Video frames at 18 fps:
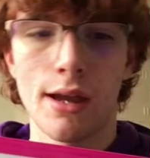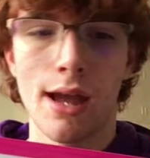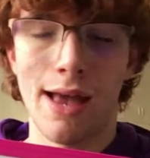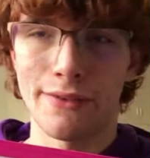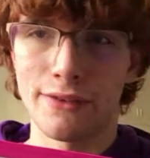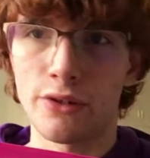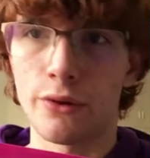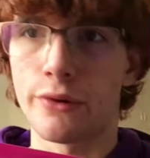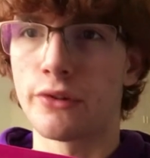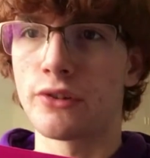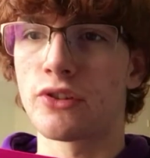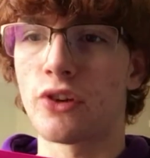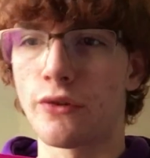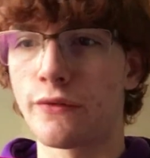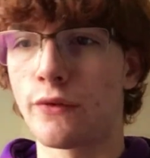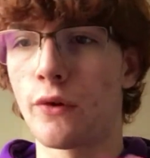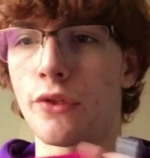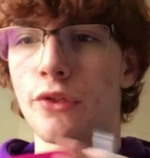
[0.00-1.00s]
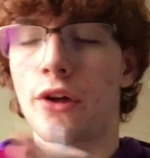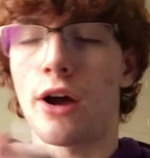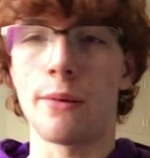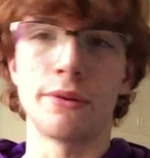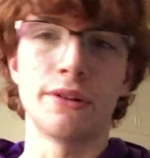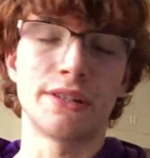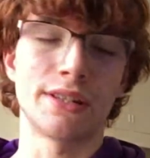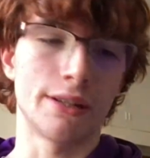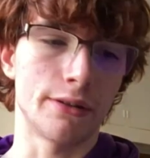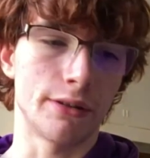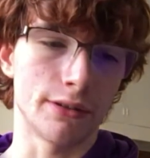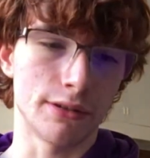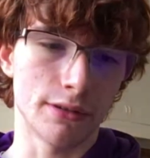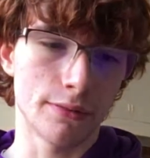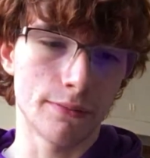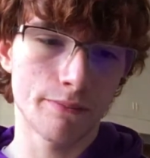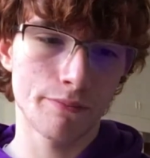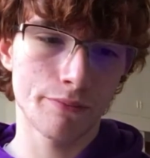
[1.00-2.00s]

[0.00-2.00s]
and so on and so forth up until